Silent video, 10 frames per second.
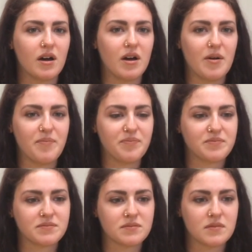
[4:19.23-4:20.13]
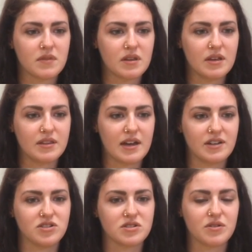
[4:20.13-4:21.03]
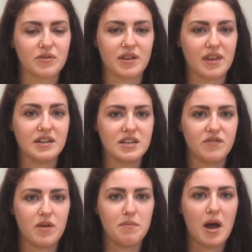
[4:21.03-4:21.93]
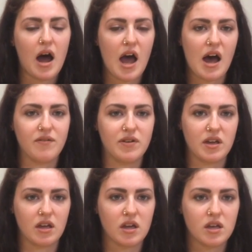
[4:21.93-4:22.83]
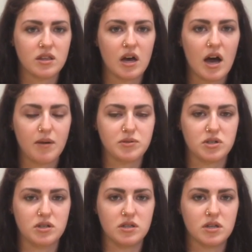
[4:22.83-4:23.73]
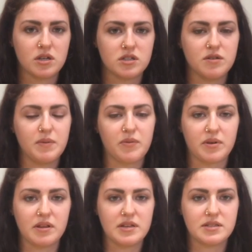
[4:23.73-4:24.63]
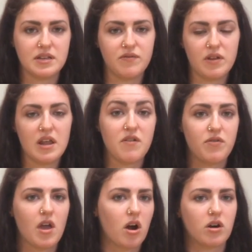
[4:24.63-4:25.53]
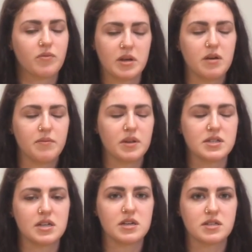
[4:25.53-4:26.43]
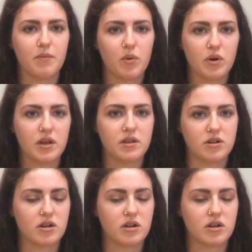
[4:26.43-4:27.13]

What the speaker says: um, that I just don't like the idea of them not having the option to be released even if they are rehabilitated at some point in their